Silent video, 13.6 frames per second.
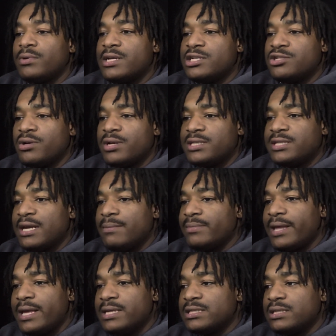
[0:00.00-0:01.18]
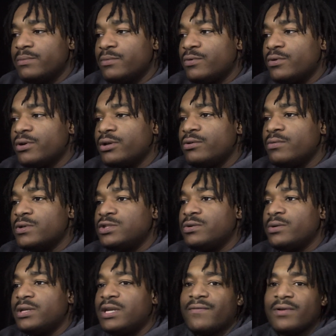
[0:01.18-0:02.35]
enjoy the same things anymore. You enjoy
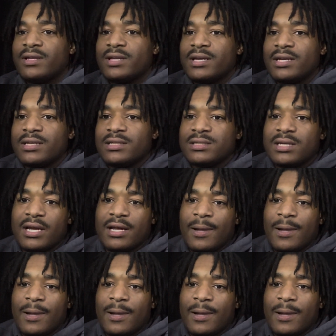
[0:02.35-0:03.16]
different things. Like,